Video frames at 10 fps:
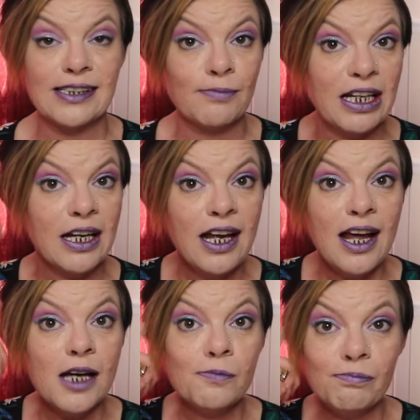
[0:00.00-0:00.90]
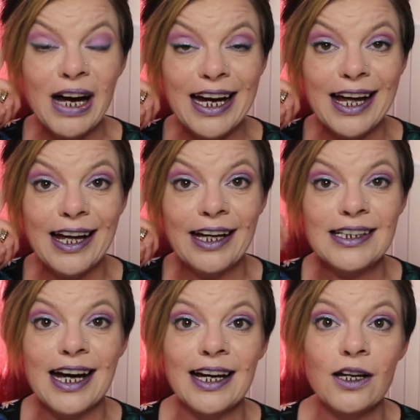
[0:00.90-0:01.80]
I mean, my head,
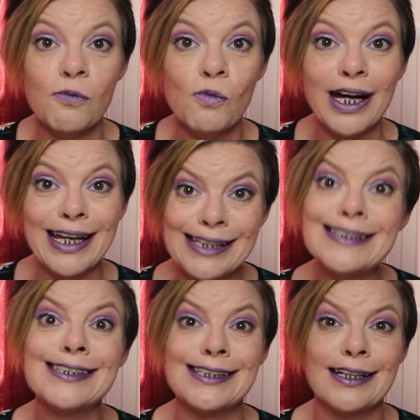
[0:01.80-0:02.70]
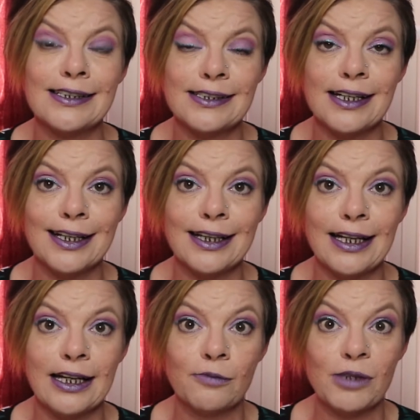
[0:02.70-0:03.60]
I can wear kids size cycling
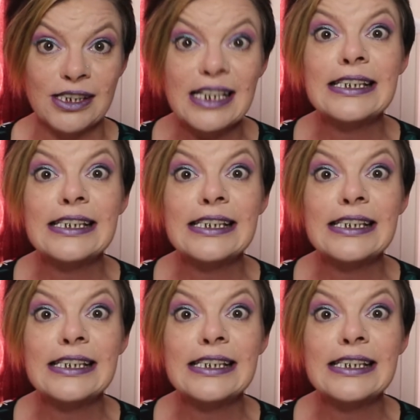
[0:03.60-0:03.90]
helmets,